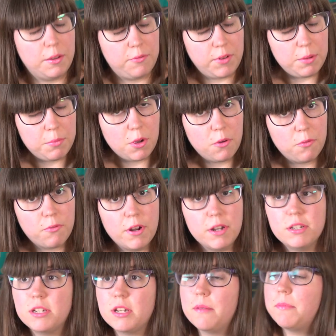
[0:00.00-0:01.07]
a female
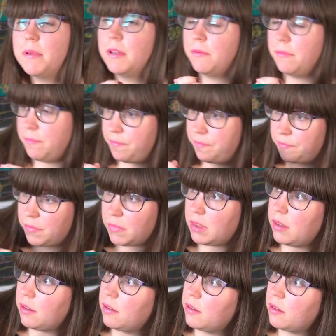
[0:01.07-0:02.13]
friendship.
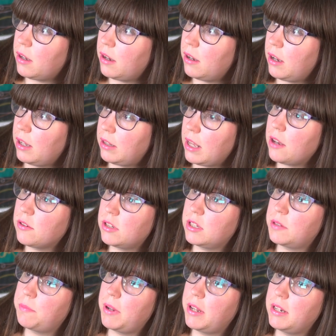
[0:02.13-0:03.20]
A
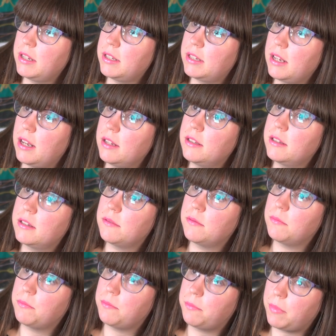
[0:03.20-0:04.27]
Thousand Splendid Suns
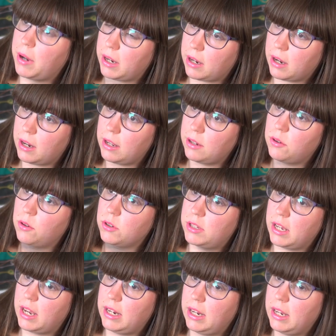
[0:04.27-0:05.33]
by Khaled
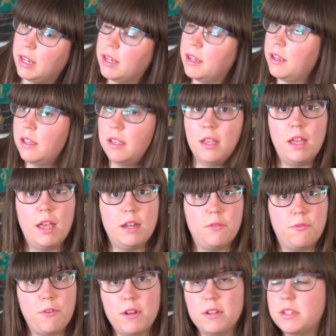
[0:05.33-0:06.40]
Hosseini. And
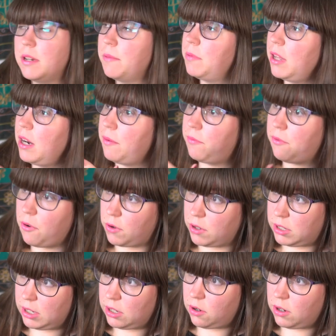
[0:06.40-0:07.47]
the friendship that I'm
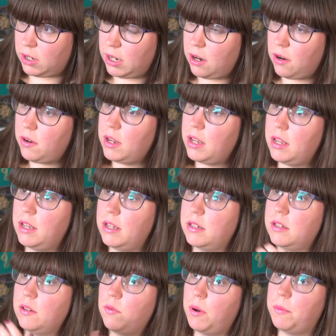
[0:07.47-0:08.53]
focusing on here
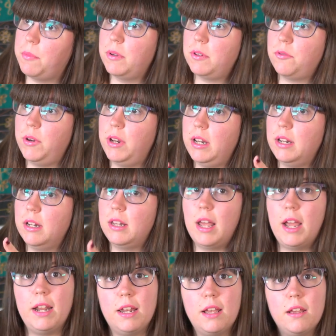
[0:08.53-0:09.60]
is the one between
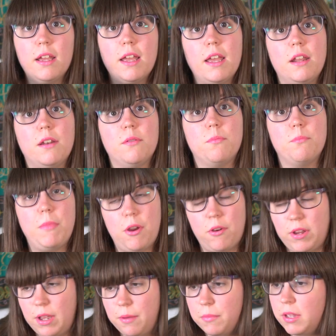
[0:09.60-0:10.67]
Lila and
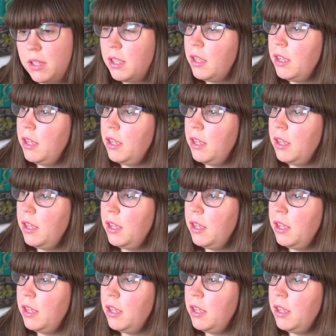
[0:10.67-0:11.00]
Mariam.